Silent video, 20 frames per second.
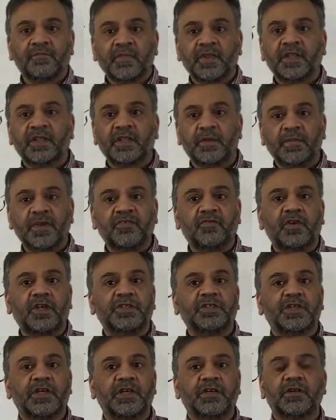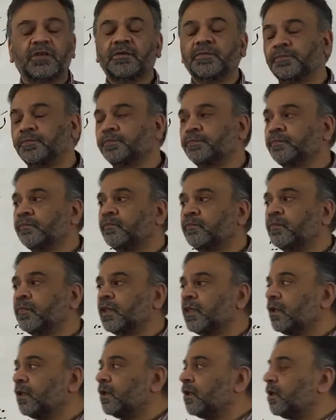the masculine gender.
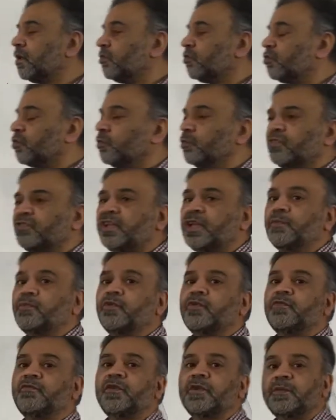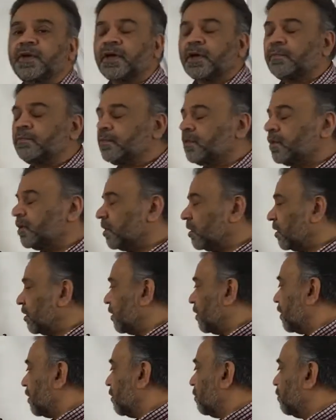So, Muslimun will become
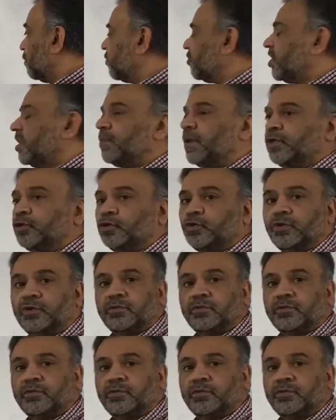Muslimatun,